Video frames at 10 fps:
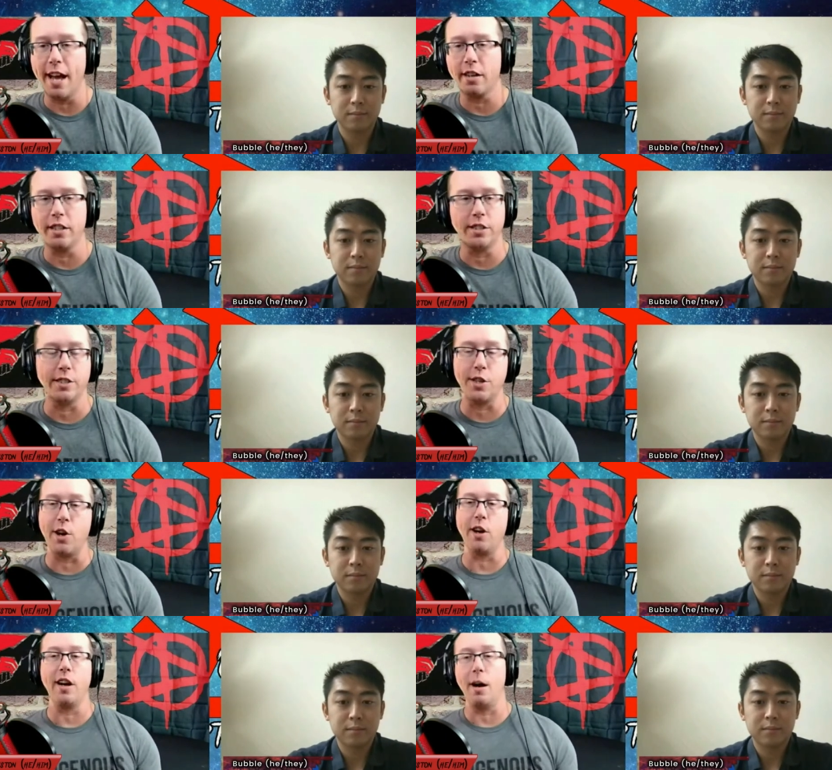Speaker 1: an anarchist. Is
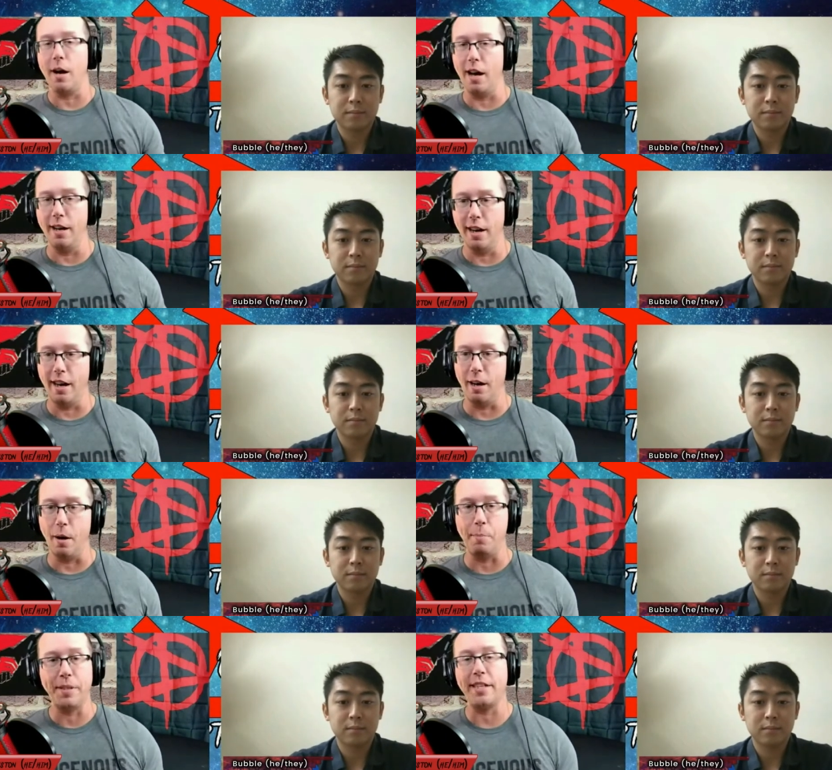there uh,
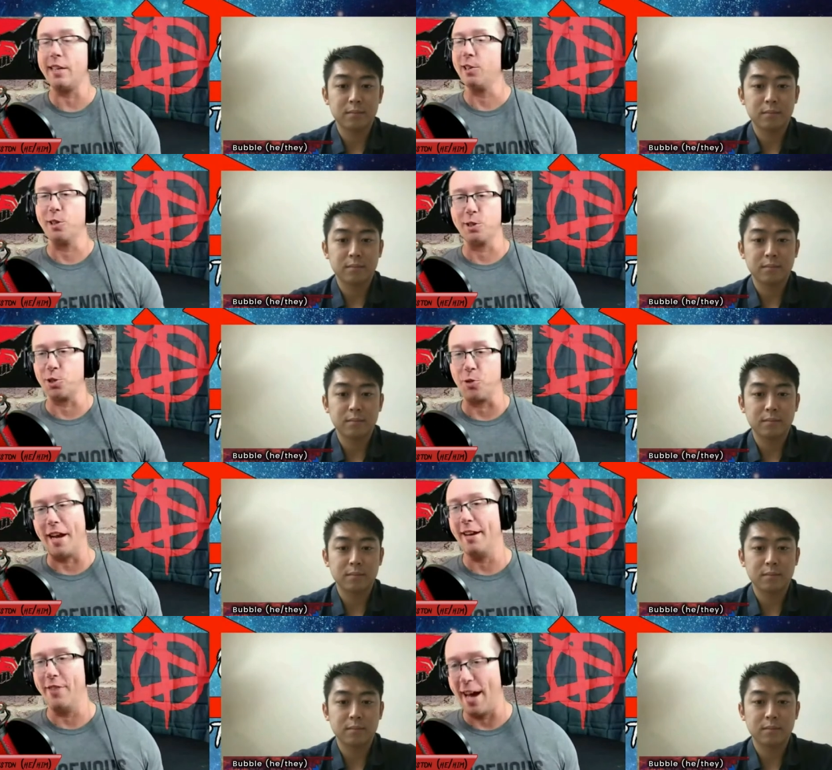a, a particular
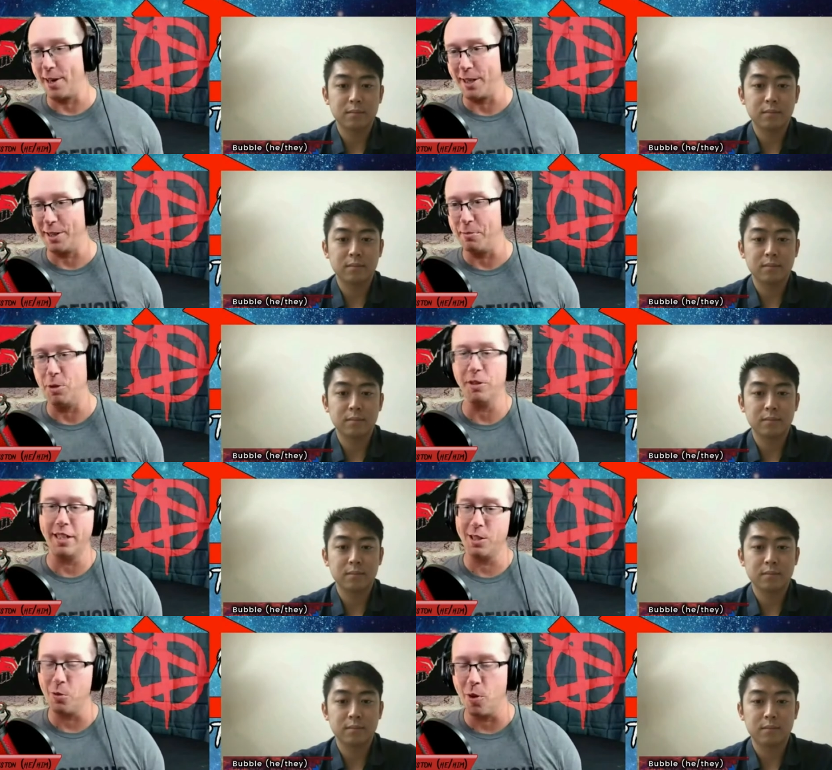strain of anarchism you
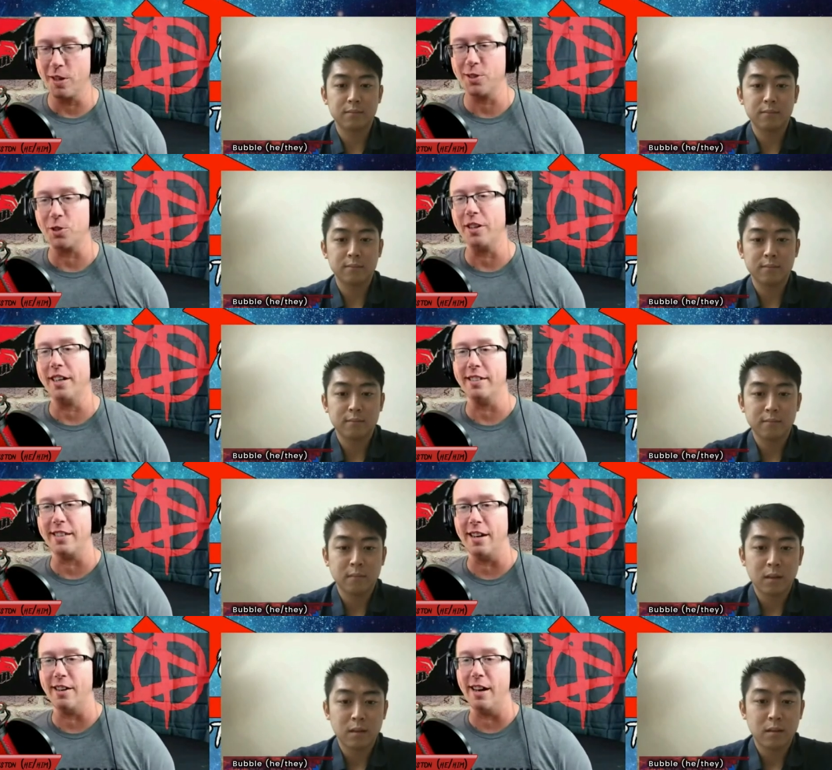lean towards, or
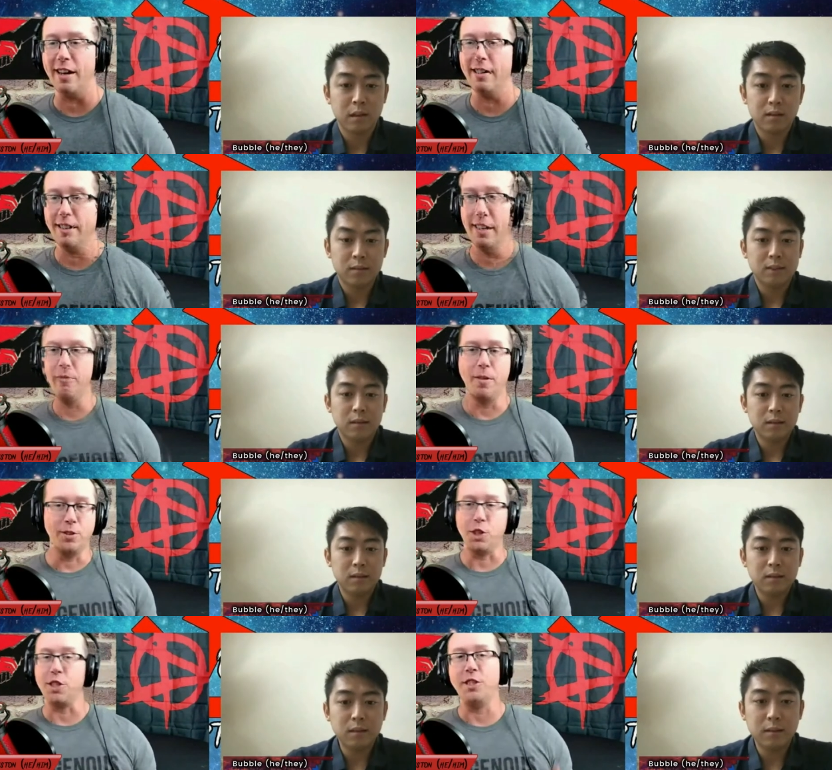is there uh,
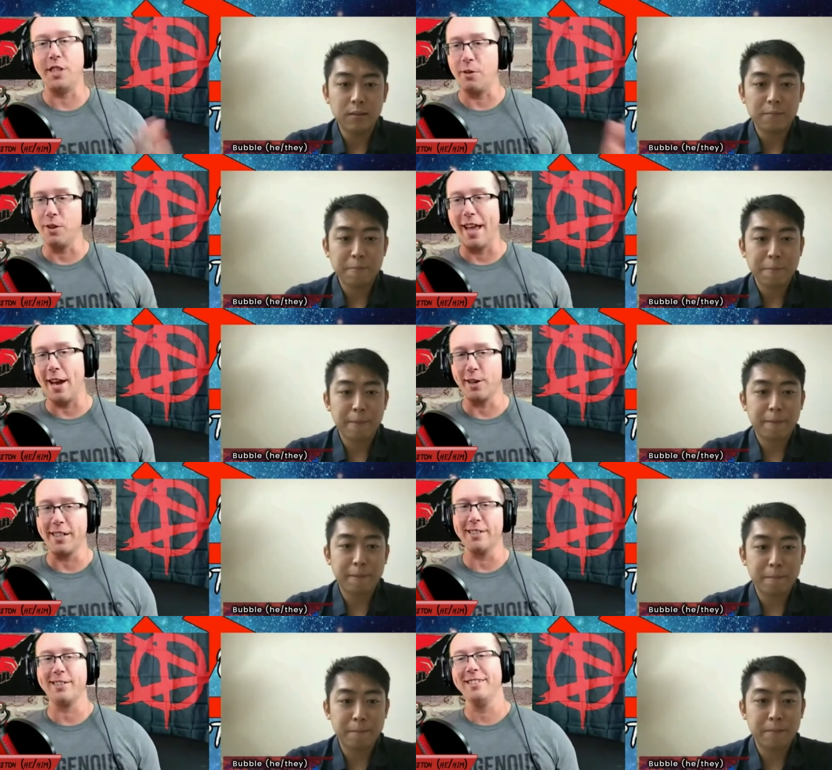
Speaker 2: a, uh, general
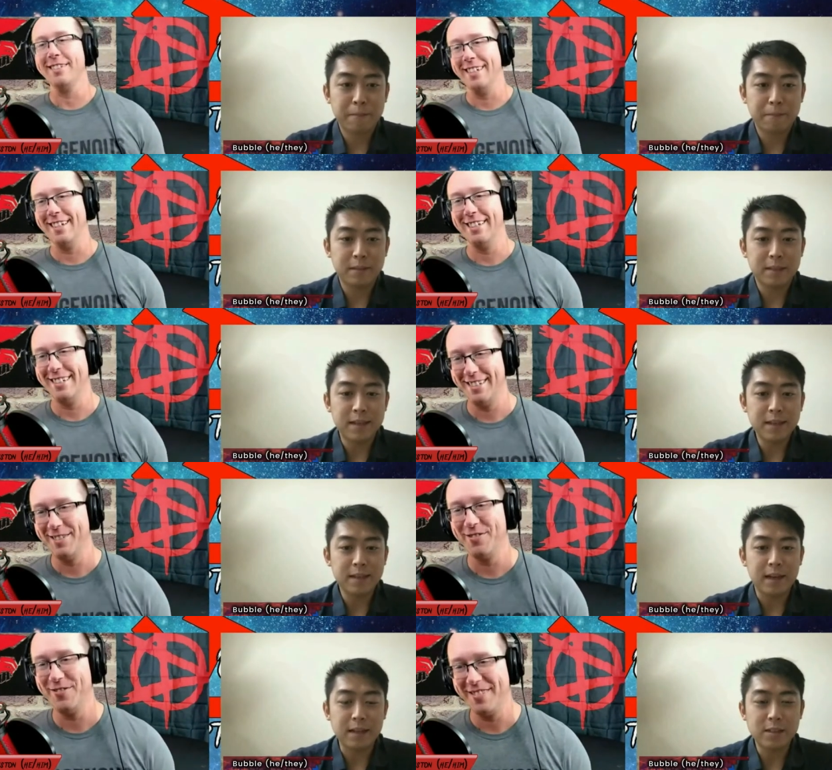anarchist?
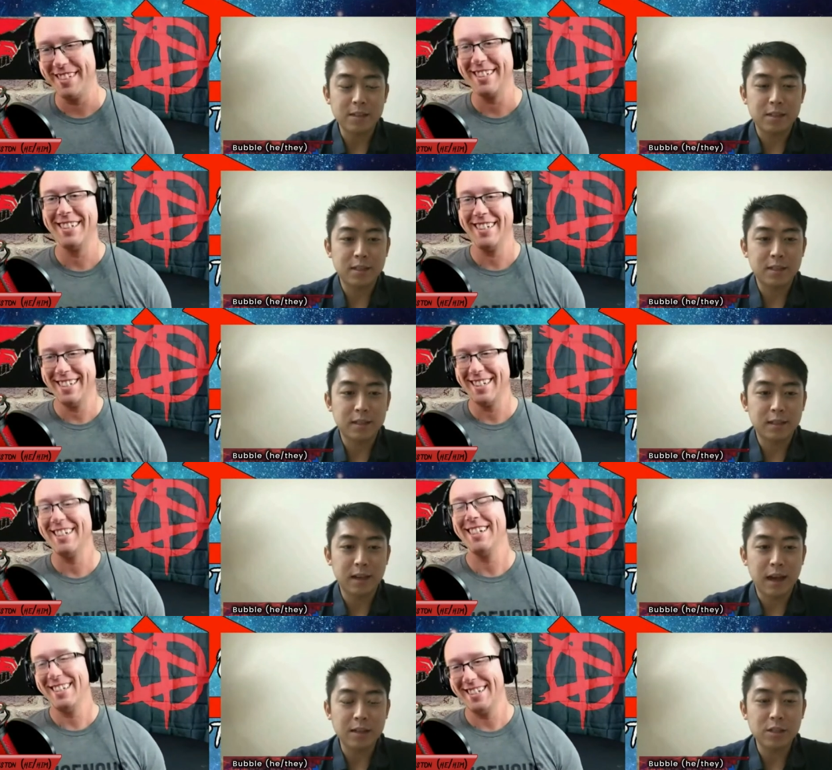Yeah, I just
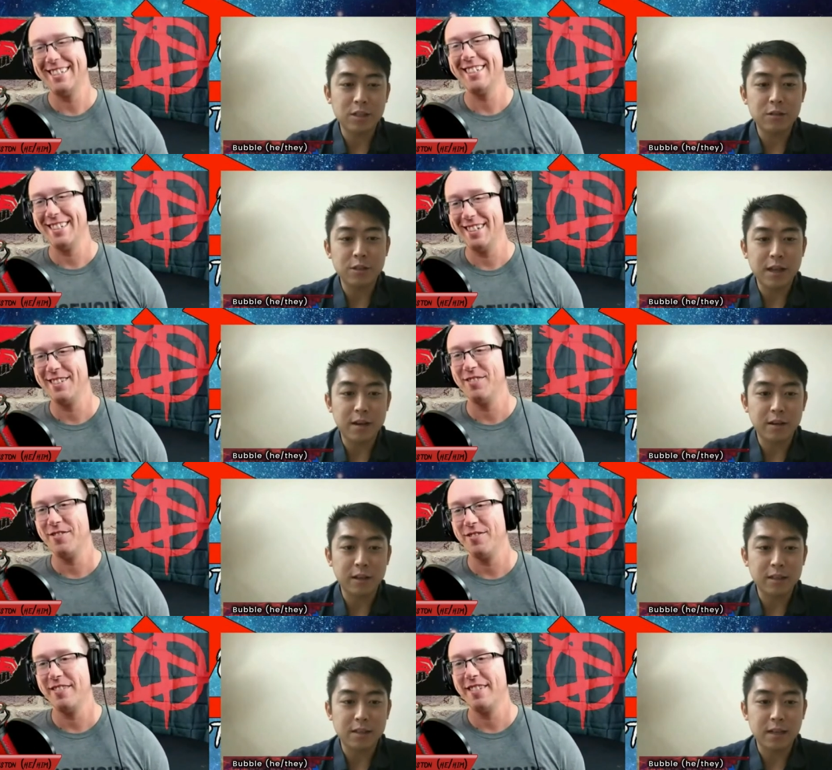I just use
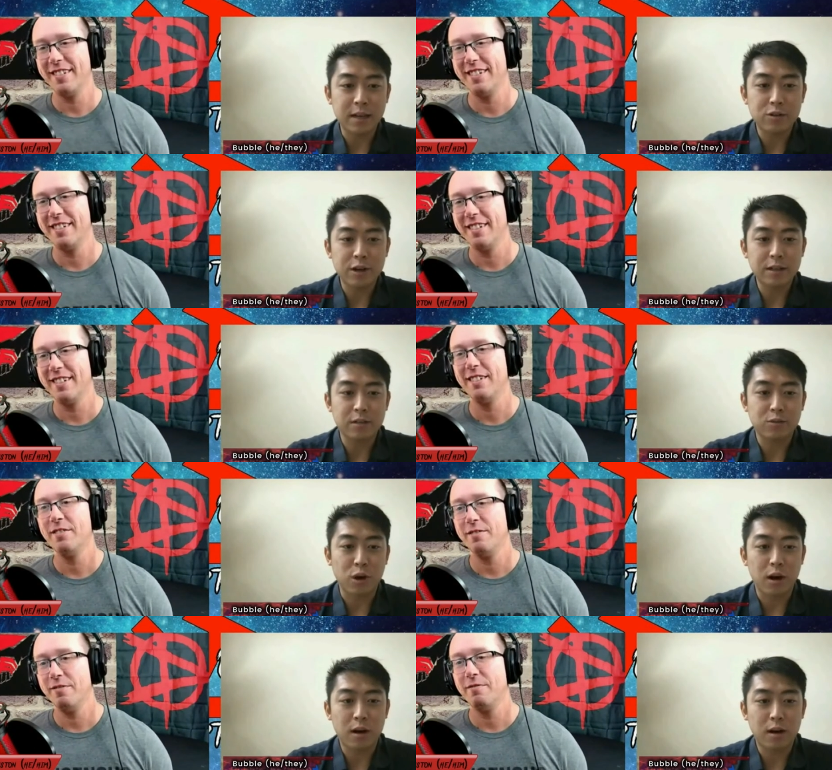anarchist. I try
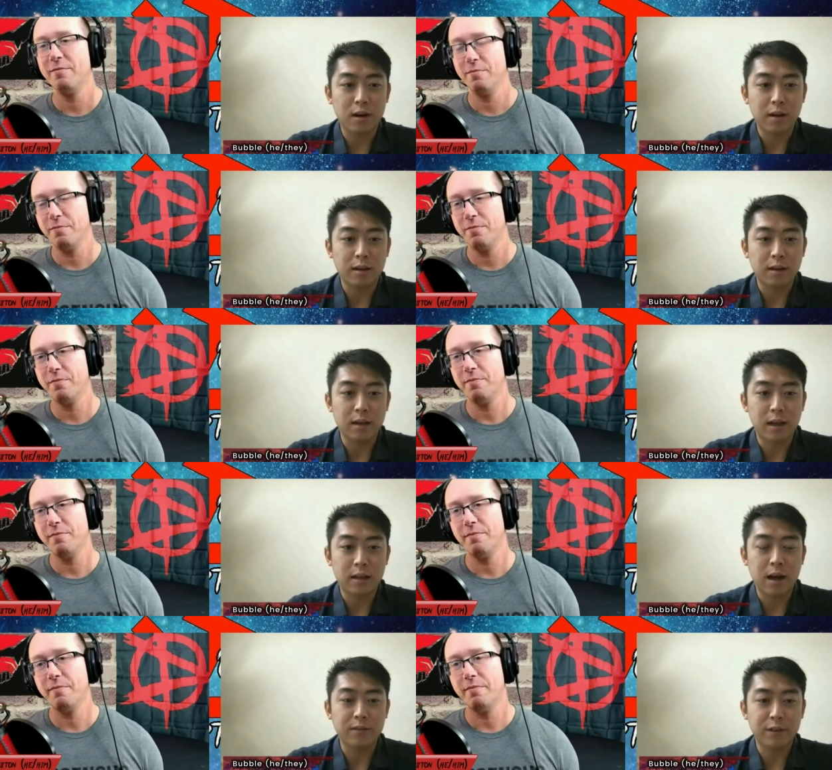to draw on